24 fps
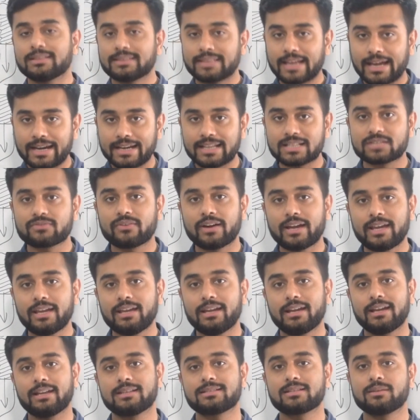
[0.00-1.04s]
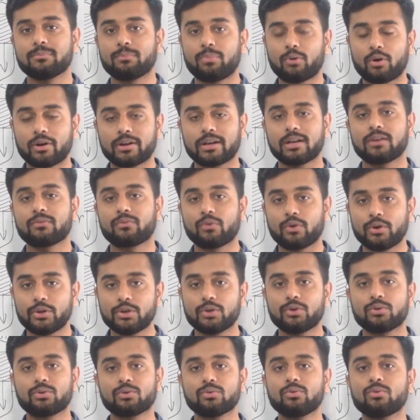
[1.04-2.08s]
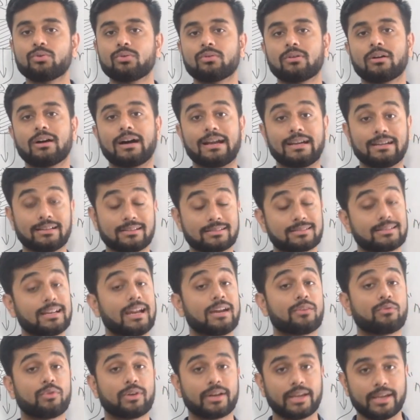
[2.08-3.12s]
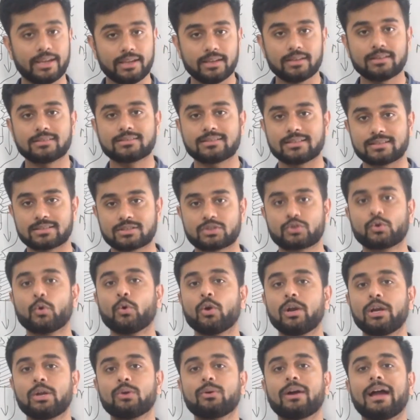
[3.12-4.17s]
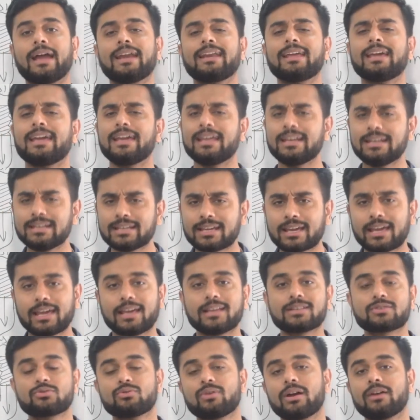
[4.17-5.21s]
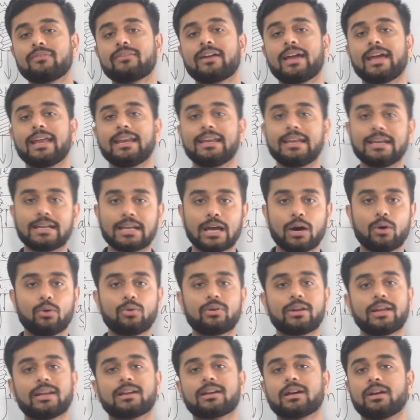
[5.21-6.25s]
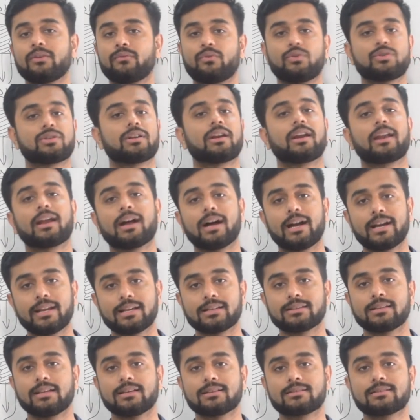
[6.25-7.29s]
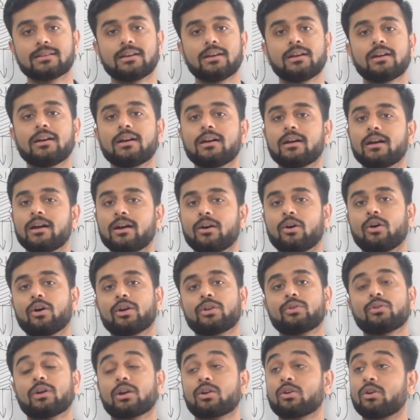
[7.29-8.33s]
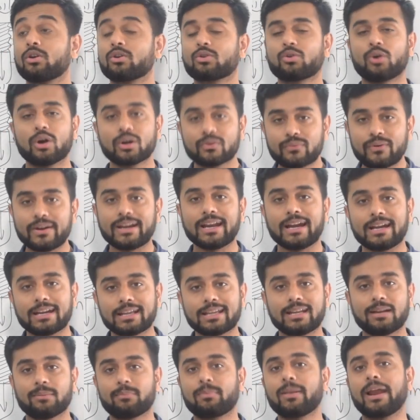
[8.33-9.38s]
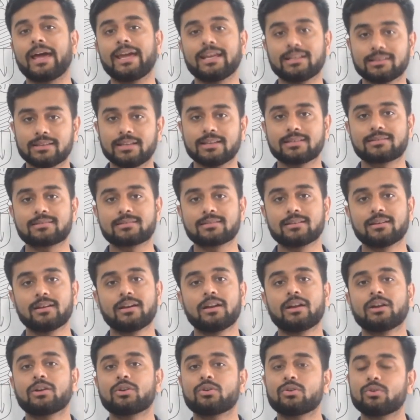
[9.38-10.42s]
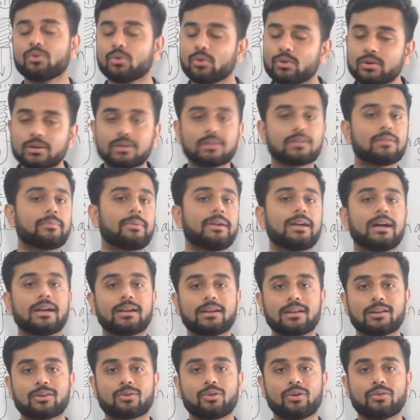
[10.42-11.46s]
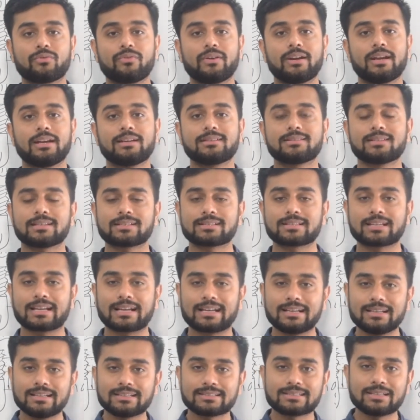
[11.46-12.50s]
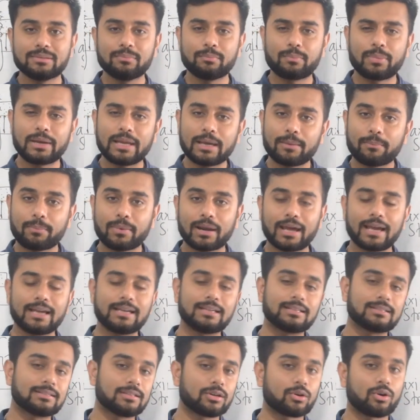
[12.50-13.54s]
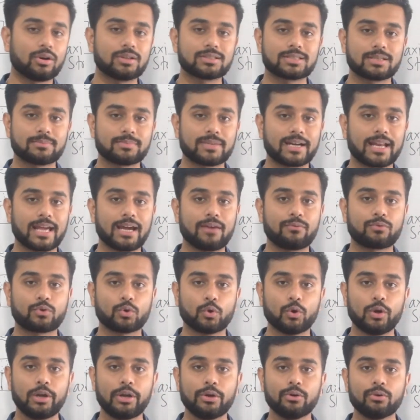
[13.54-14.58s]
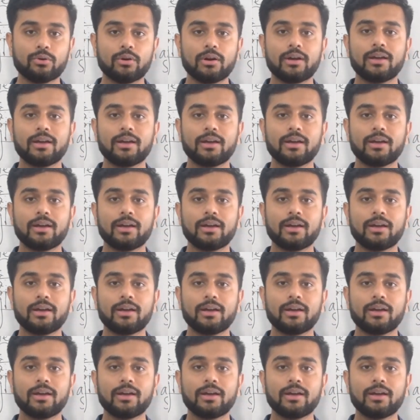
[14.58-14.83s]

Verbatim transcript: That is why it is important for you to understand what I just told you, and in case you have any doubt and confusion regarding this, or you are not confident in applying this, don't be underconfident, just simply apply the concept that I have told you.